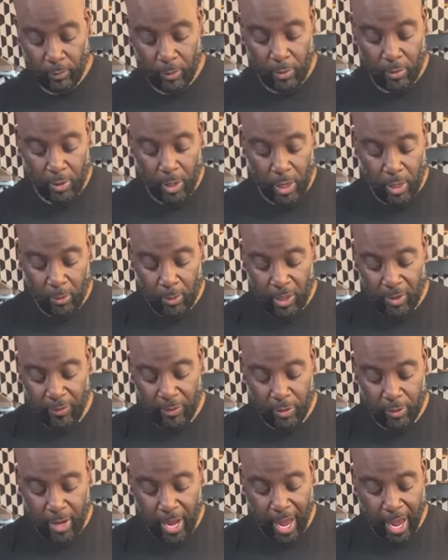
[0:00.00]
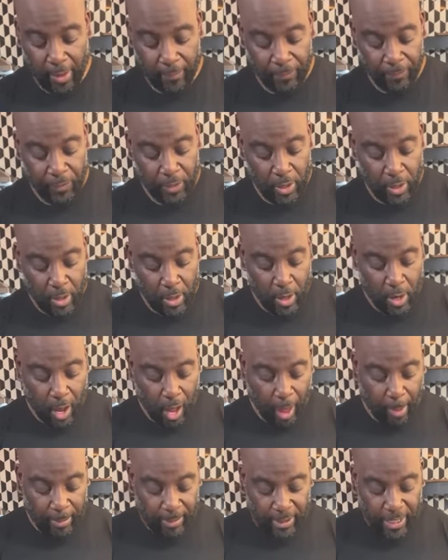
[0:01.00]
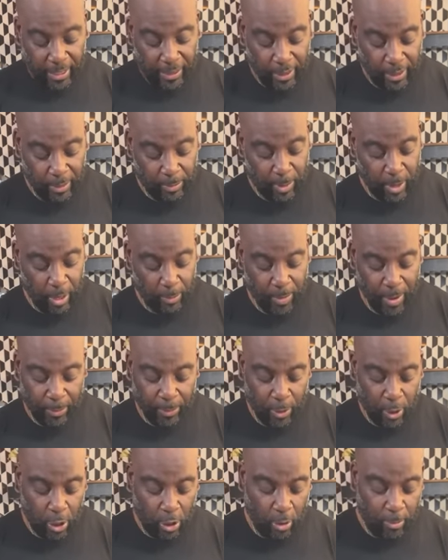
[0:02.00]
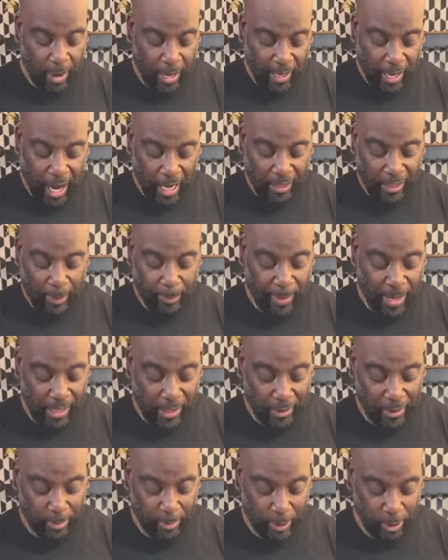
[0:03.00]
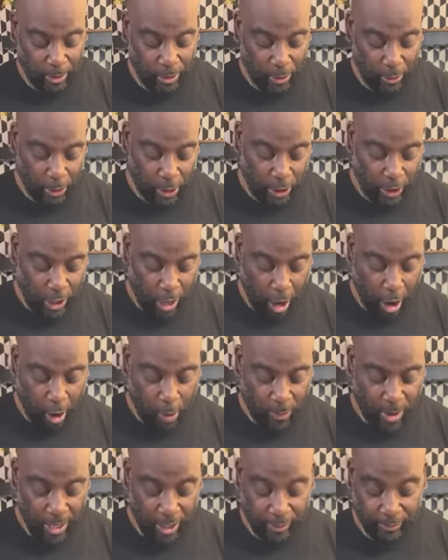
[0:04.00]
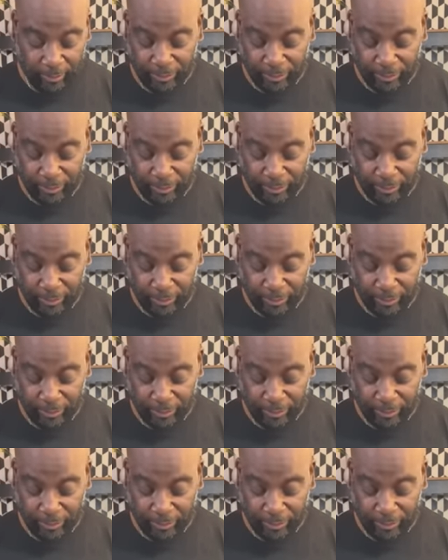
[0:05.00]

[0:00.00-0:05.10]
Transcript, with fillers: Okay, whatever you got. I'm gonna take this bell pepper. Oh my God, that bacon smells so good already.